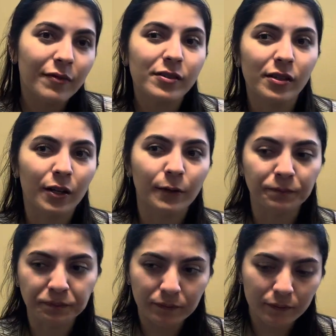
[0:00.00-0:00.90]
So
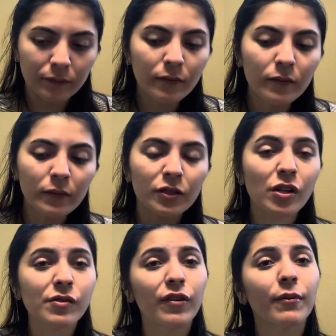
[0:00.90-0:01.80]

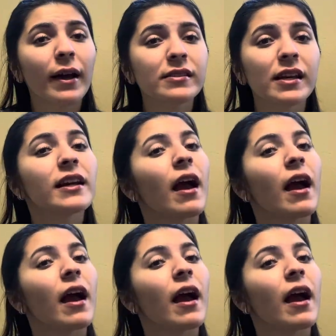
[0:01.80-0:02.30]
just for my sake,